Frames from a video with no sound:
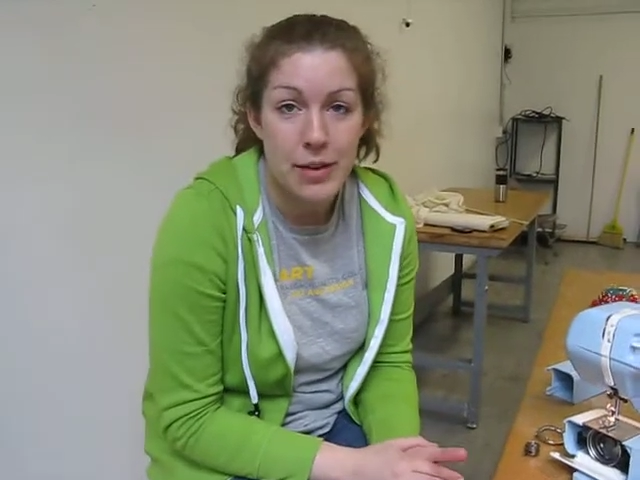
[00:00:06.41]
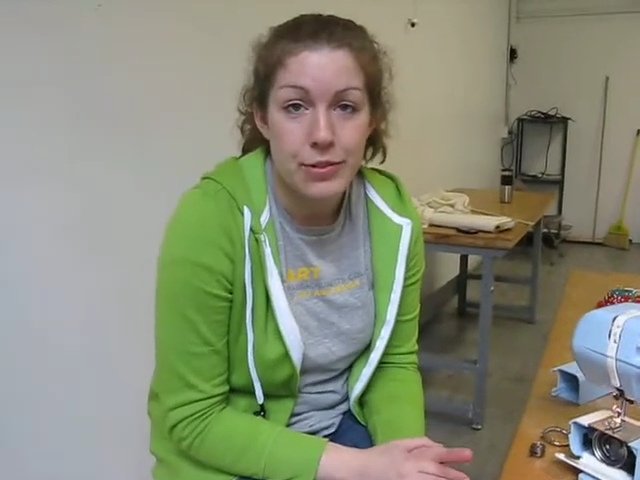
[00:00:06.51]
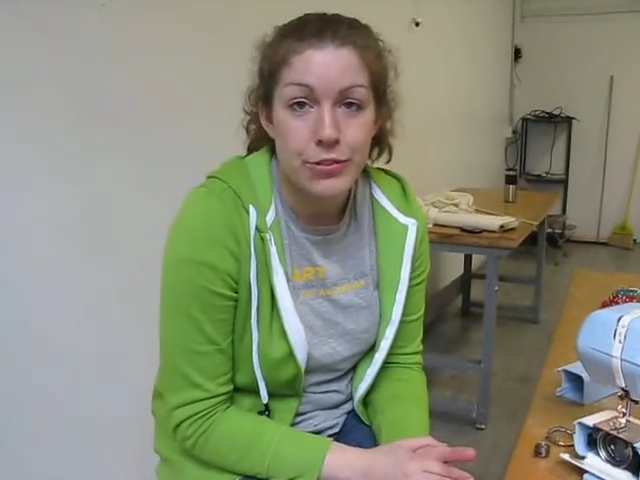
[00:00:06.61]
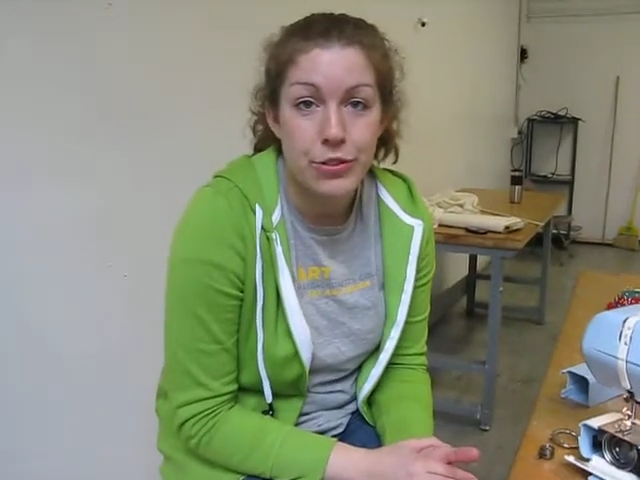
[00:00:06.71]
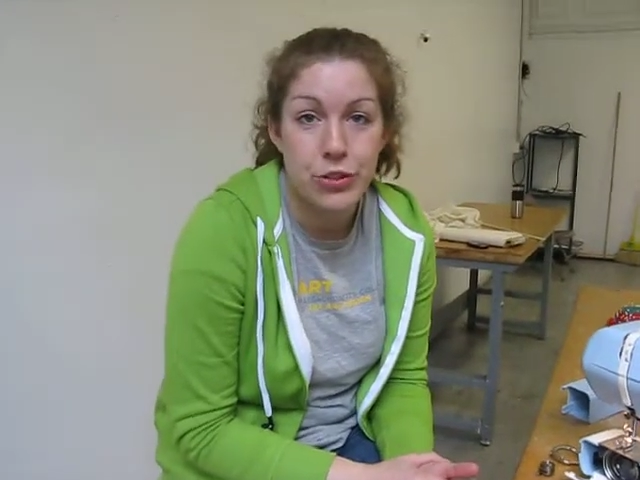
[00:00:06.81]

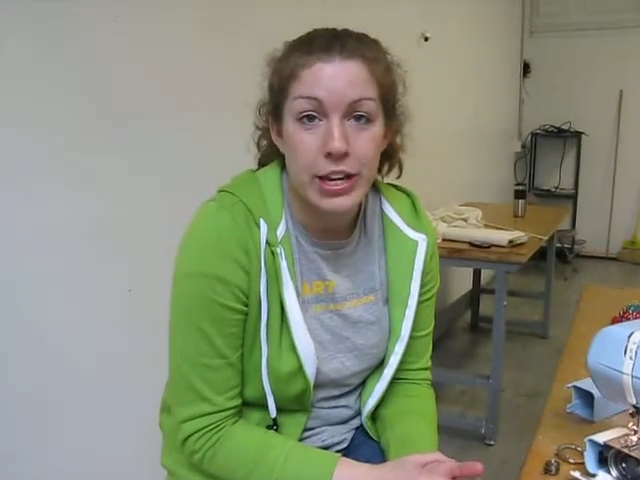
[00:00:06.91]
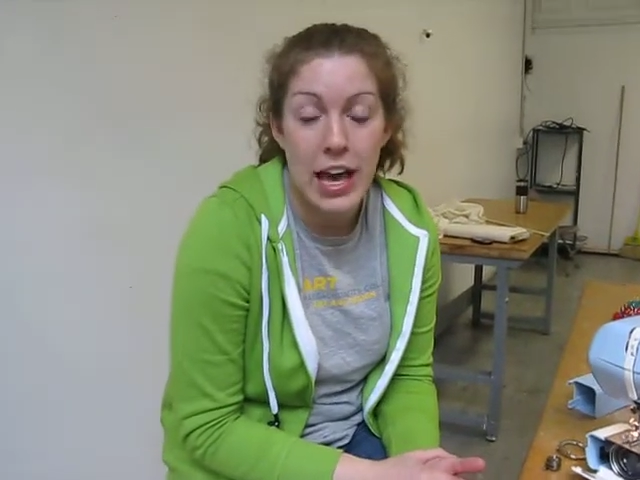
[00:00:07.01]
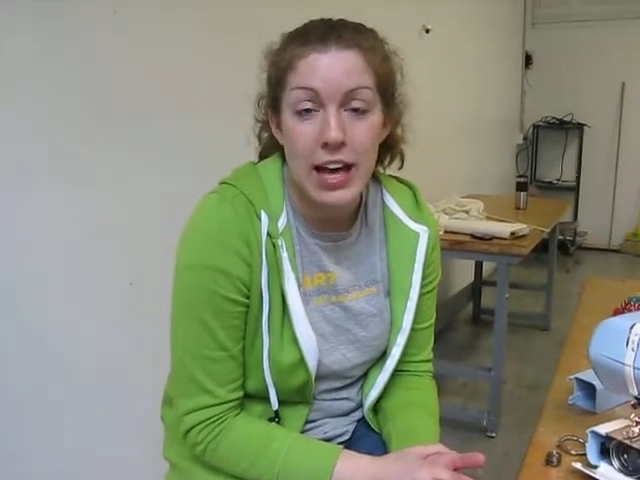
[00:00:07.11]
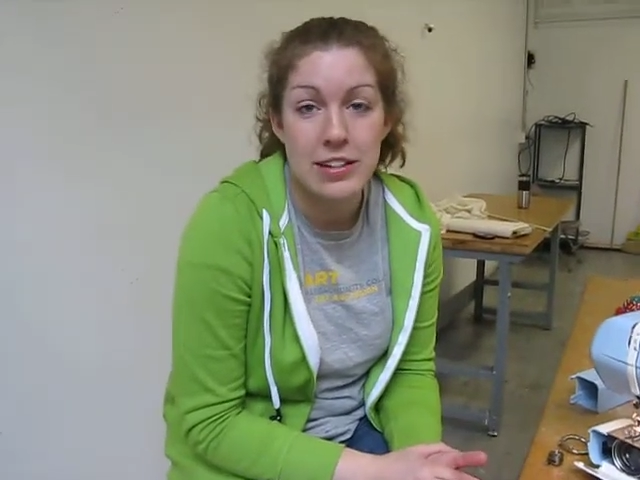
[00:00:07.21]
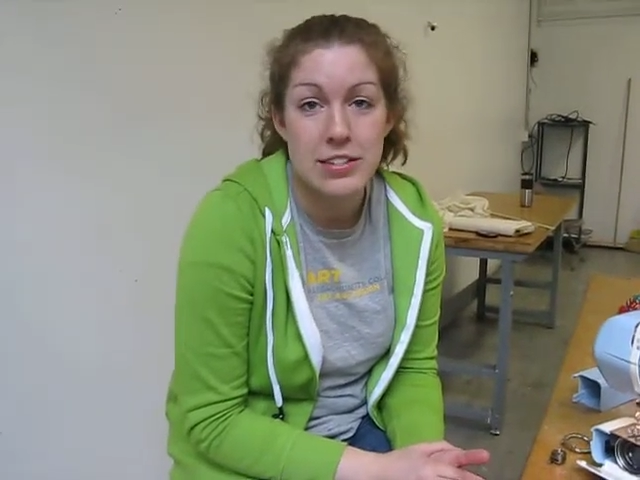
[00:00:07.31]
If you look
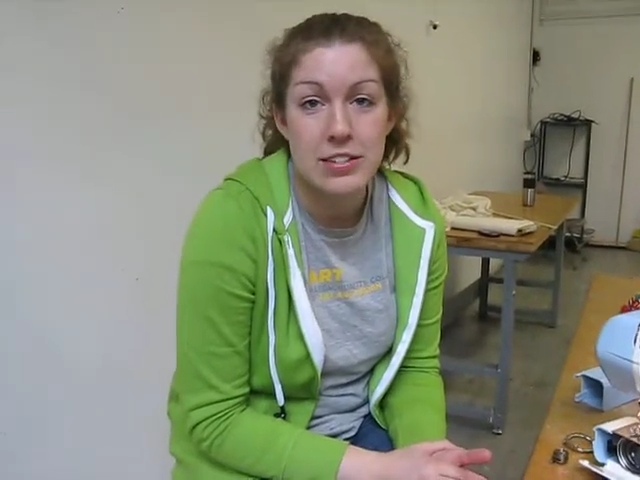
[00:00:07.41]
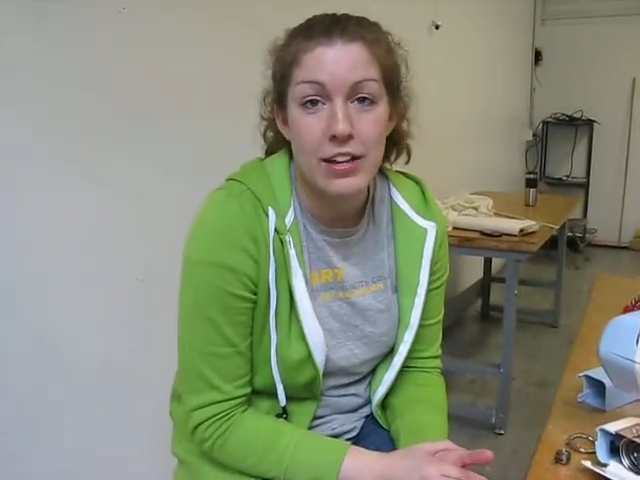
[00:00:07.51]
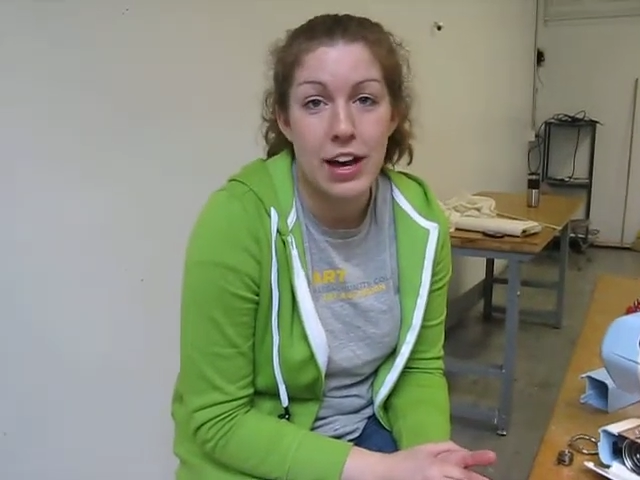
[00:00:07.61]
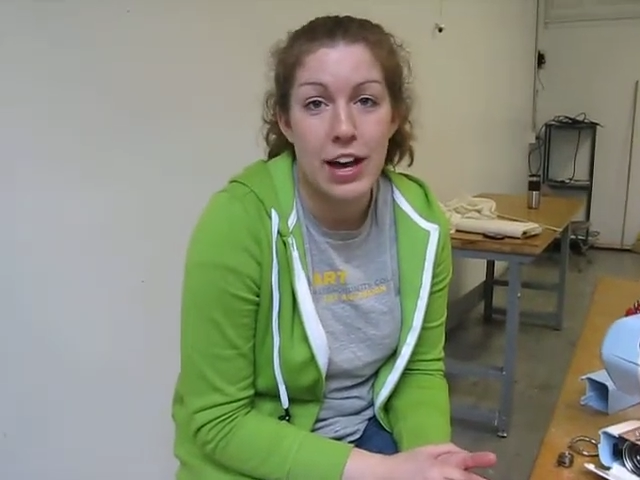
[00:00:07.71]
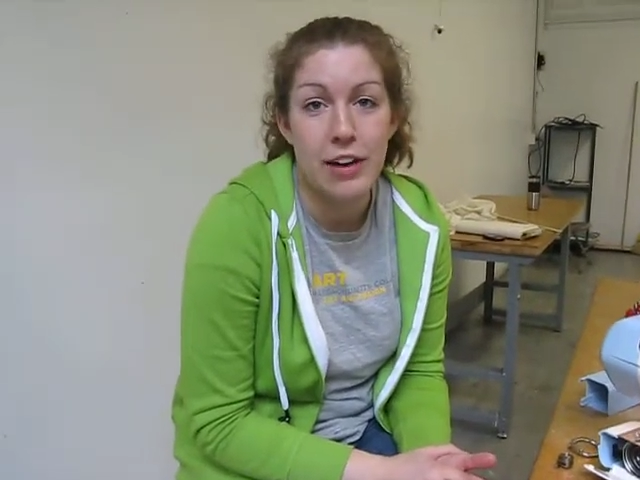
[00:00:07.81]
at,
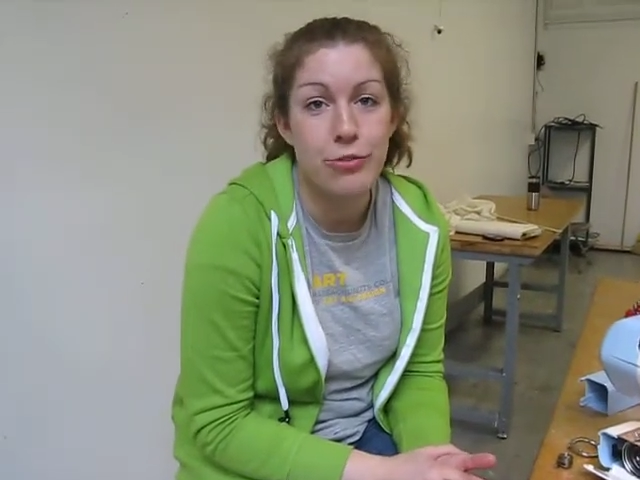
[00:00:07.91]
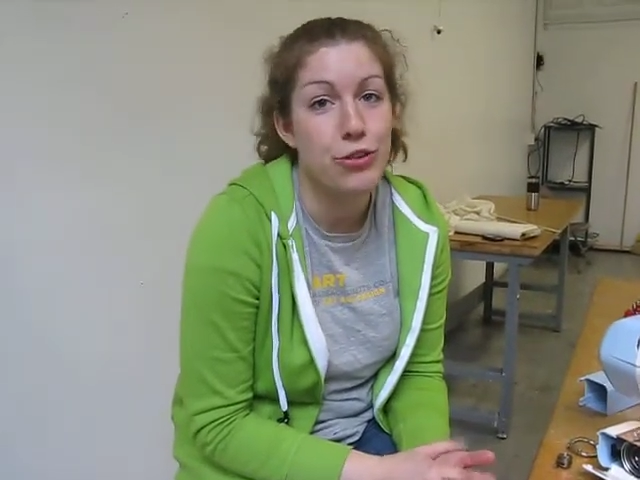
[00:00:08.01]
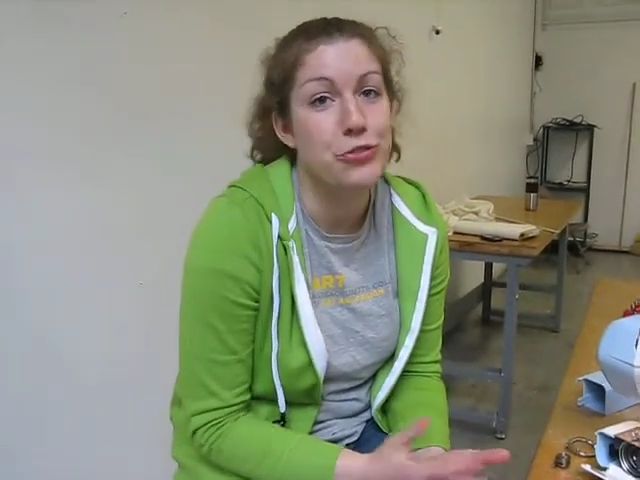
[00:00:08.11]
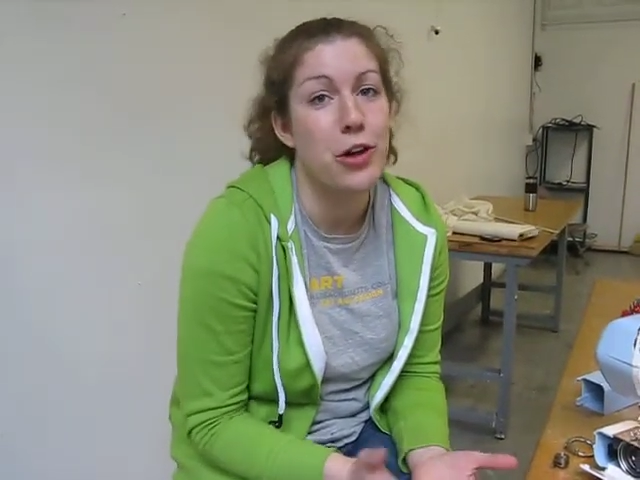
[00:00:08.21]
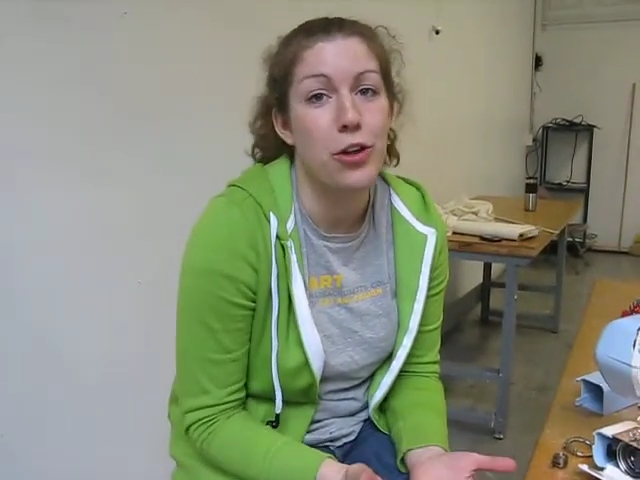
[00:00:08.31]

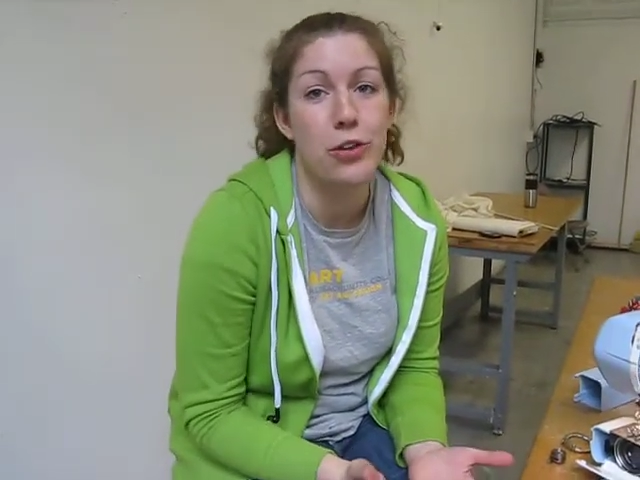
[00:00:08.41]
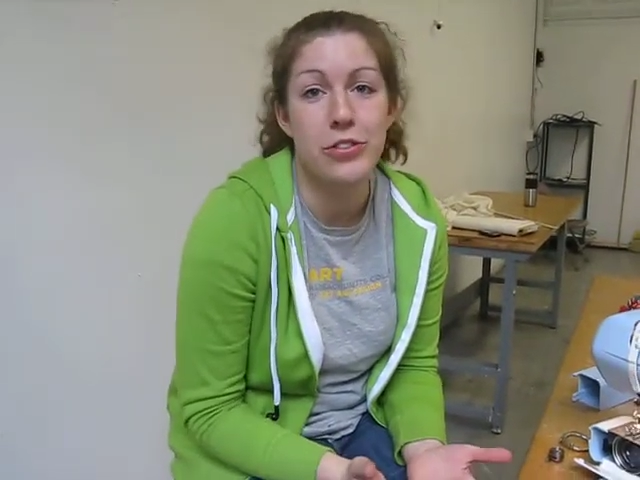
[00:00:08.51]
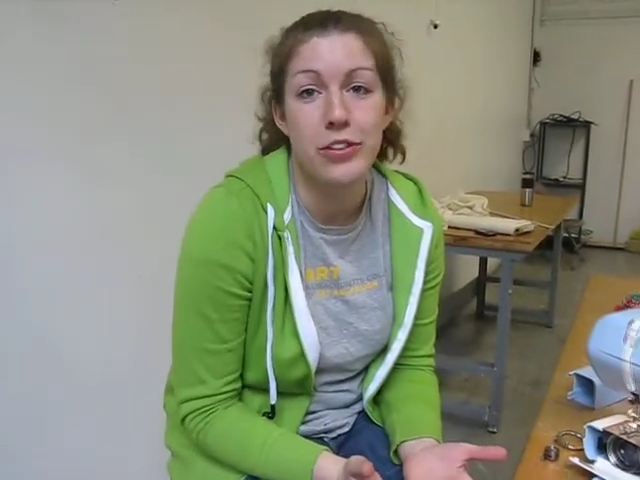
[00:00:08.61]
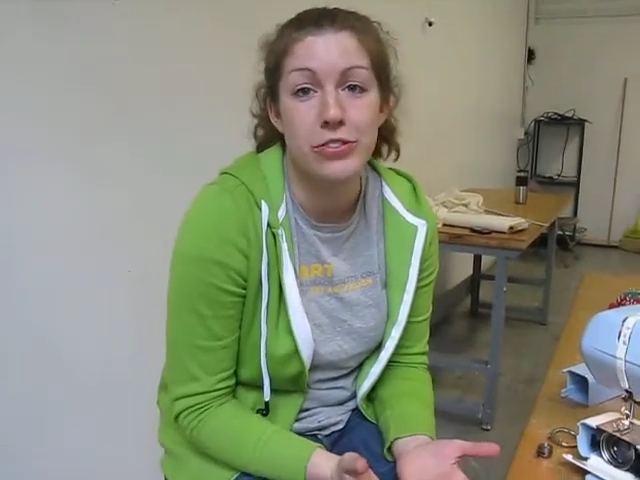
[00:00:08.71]
first of all,